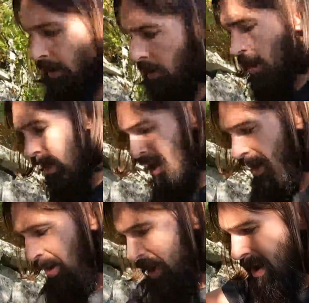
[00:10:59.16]
Now,
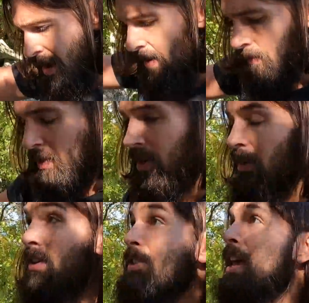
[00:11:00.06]

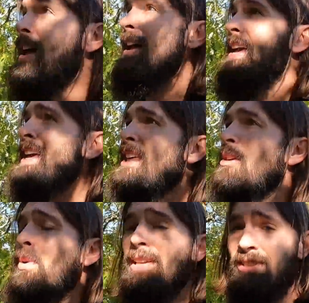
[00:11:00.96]
there is
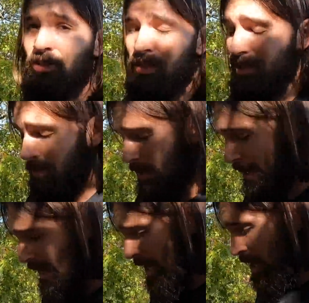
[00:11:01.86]
a Western Summit